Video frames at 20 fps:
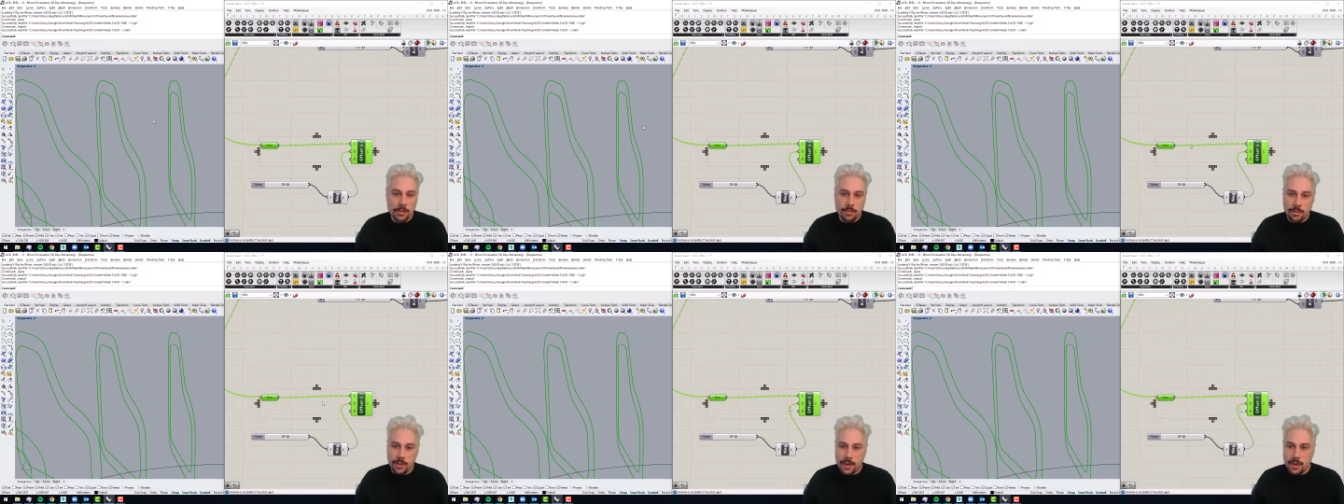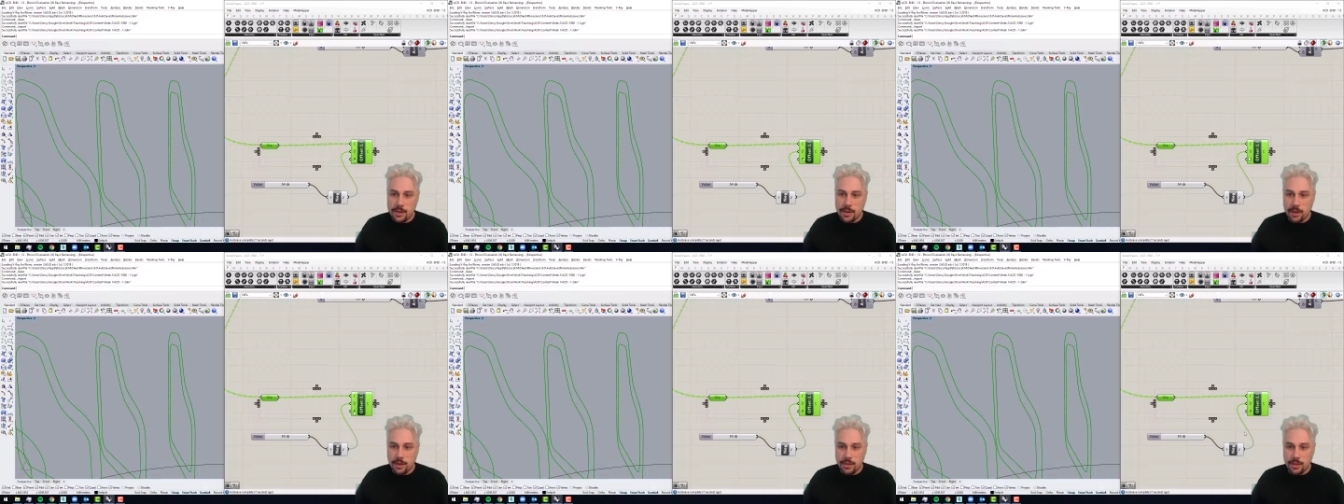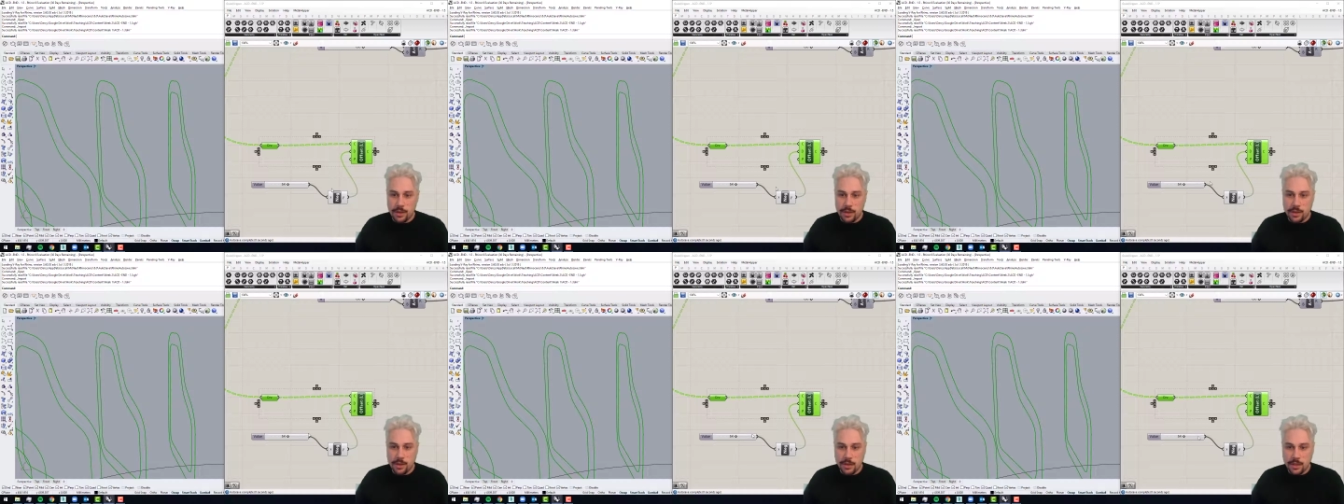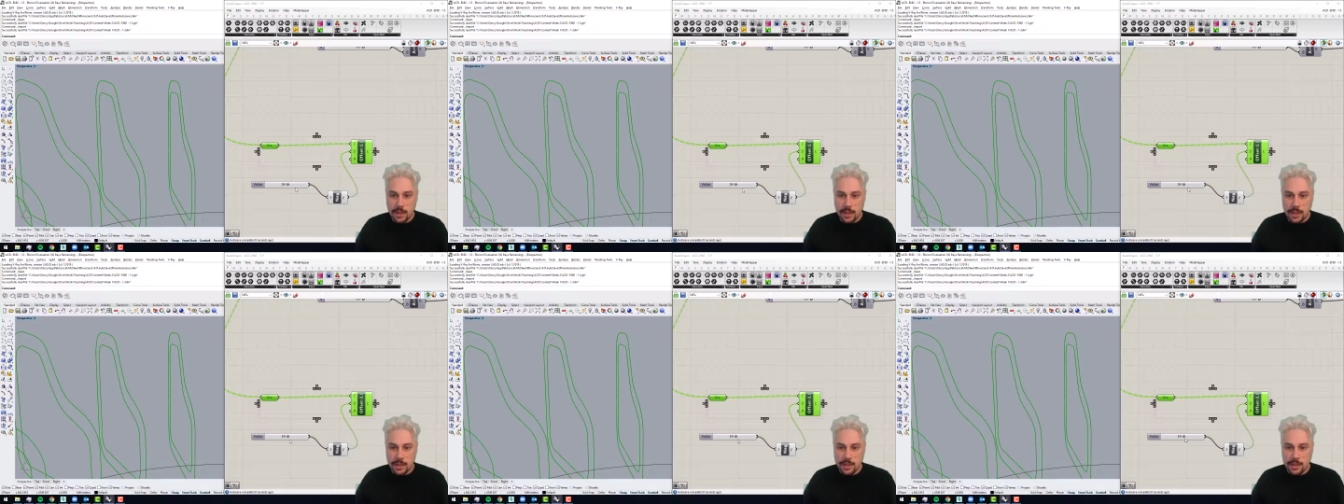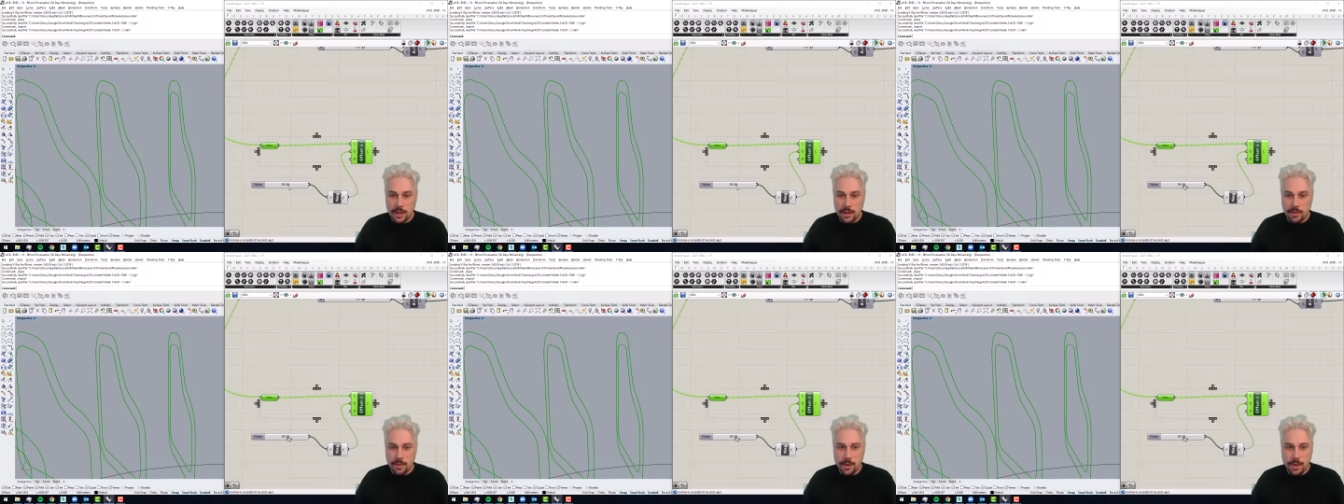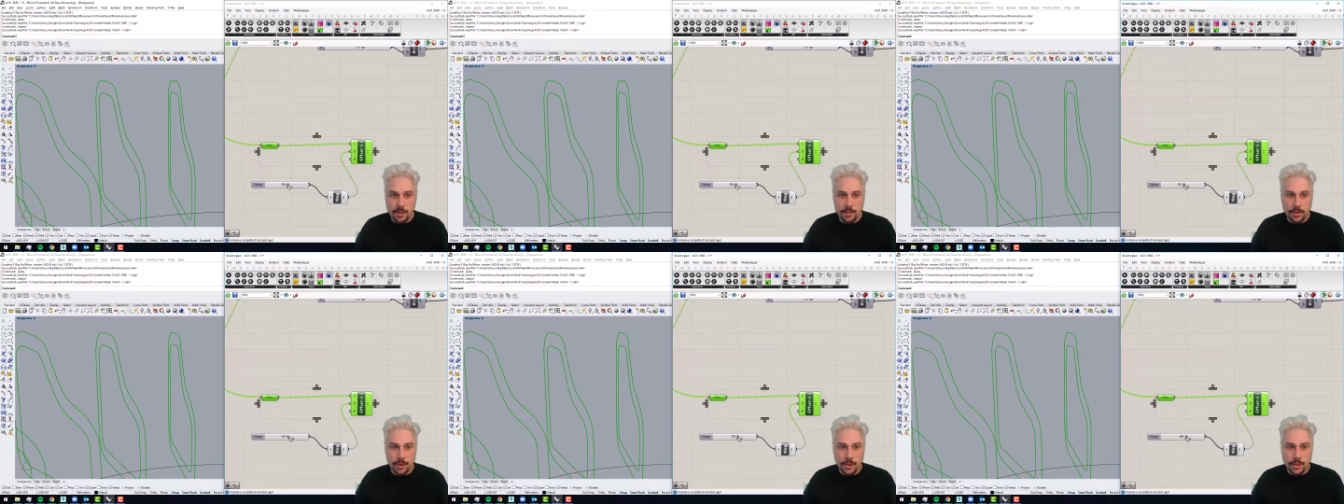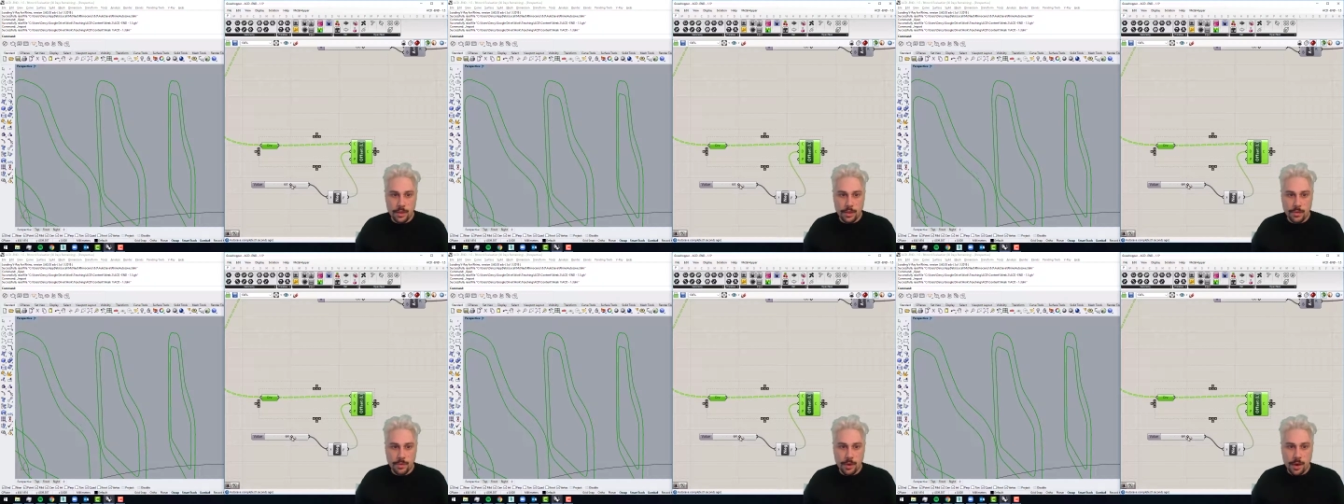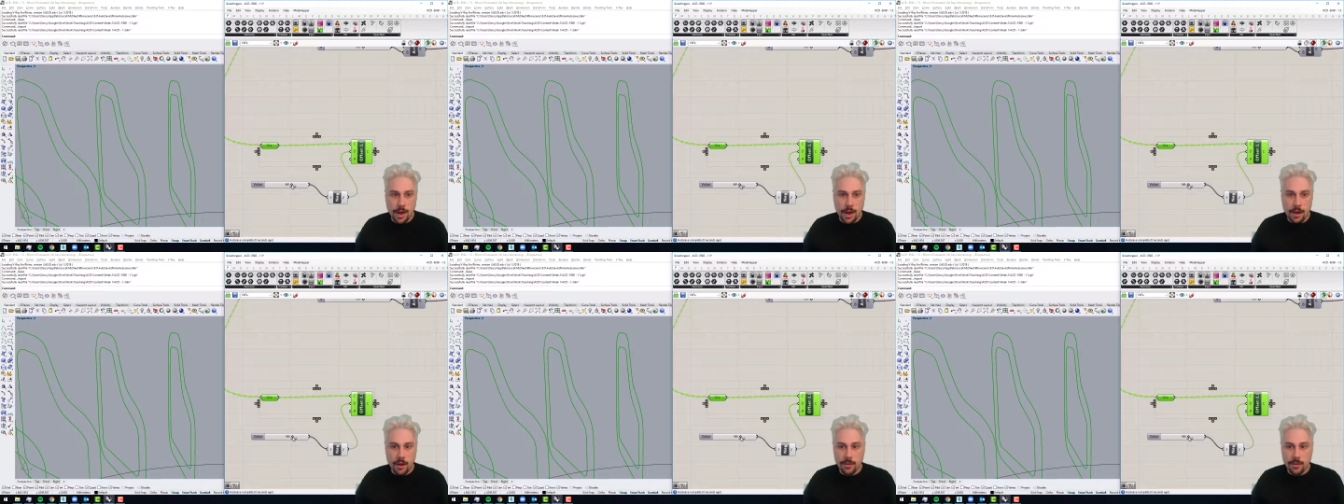but not the inside one, which is why